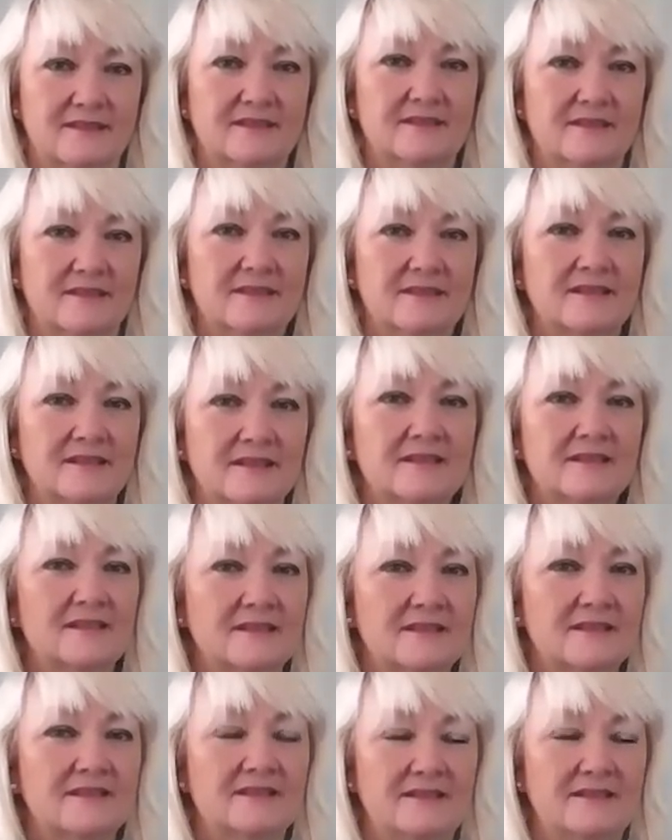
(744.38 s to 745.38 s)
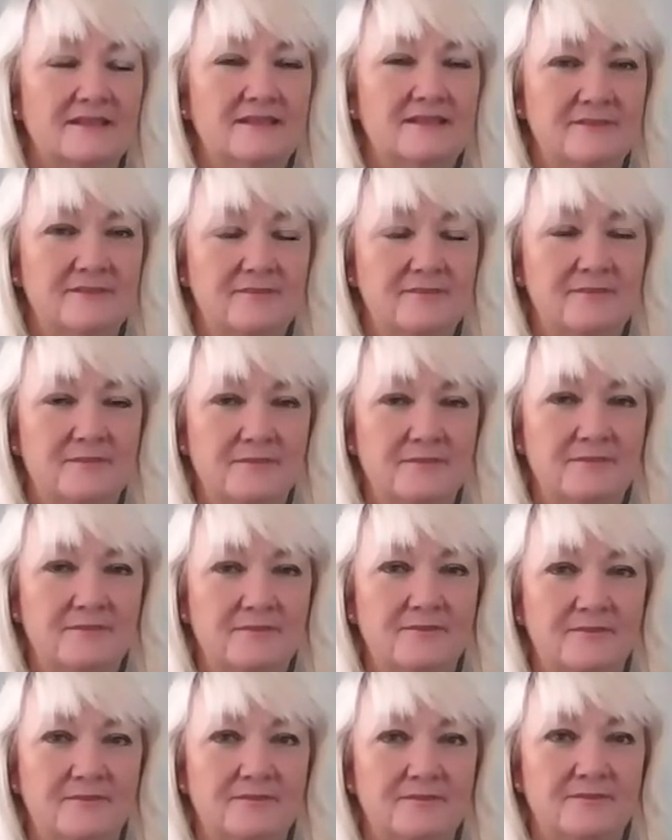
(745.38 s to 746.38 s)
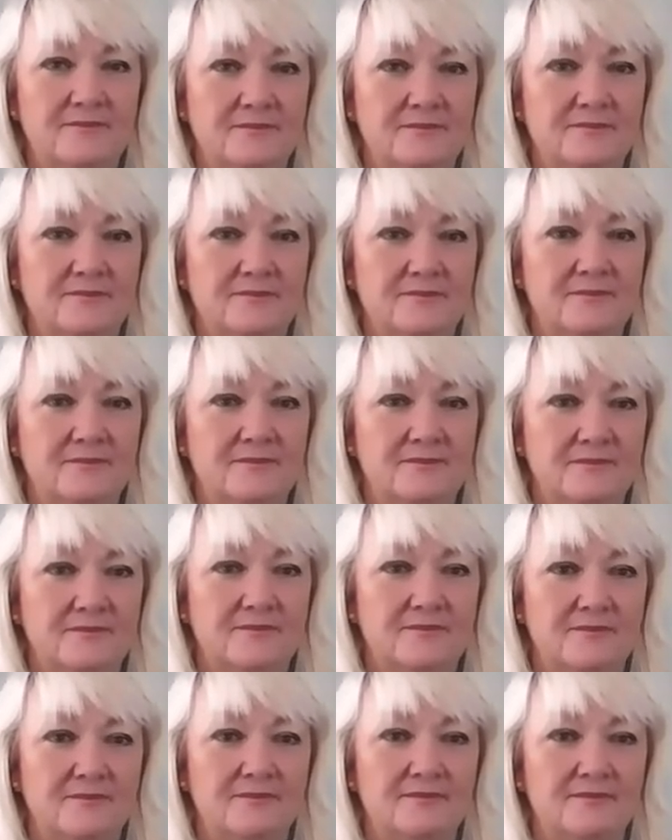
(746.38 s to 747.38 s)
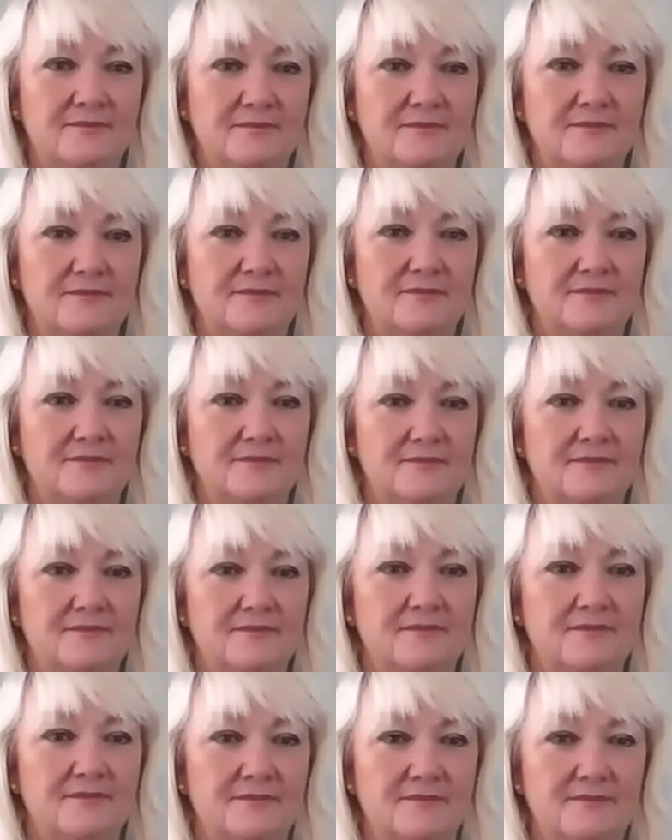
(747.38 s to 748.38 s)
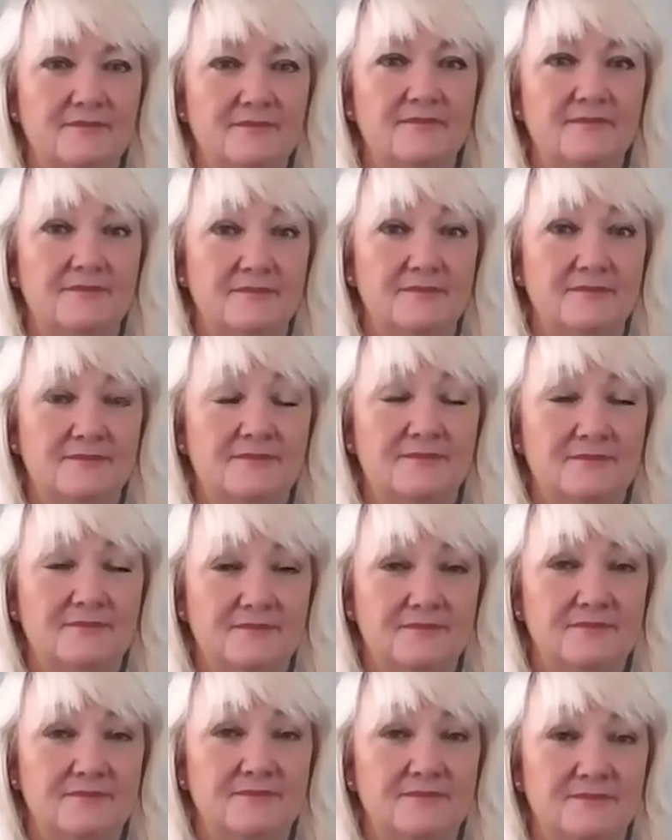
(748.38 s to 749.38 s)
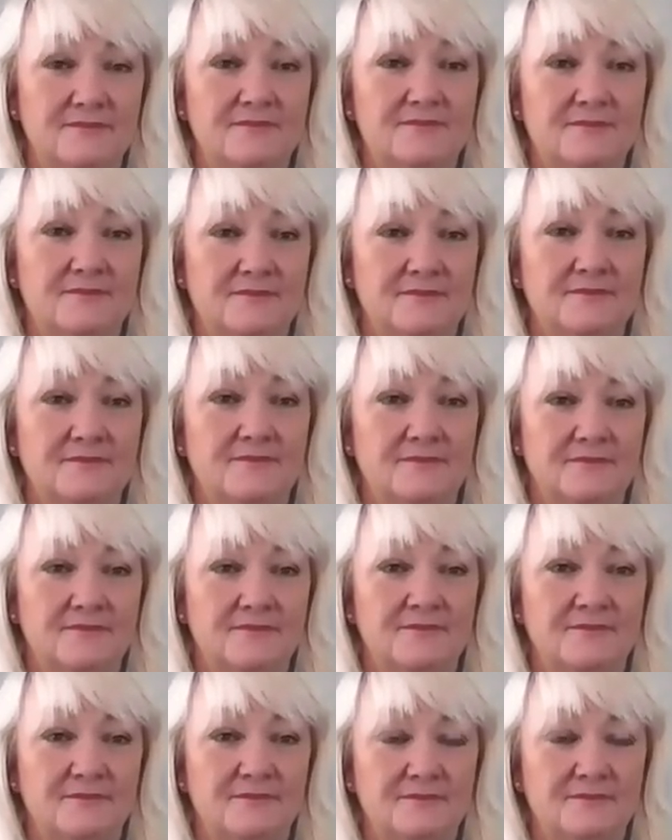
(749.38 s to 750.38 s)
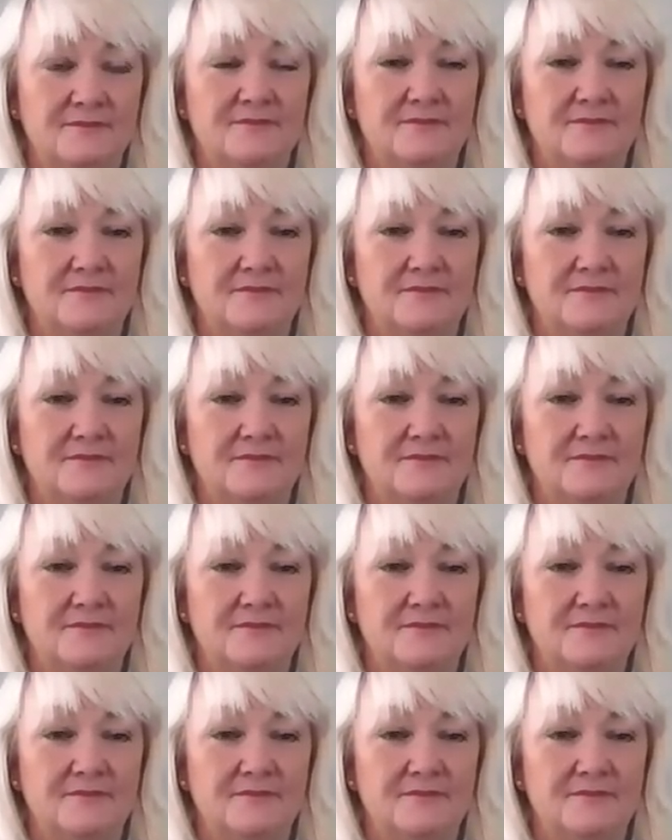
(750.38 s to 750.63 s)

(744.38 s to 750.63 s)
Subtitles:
The person shown says nothing.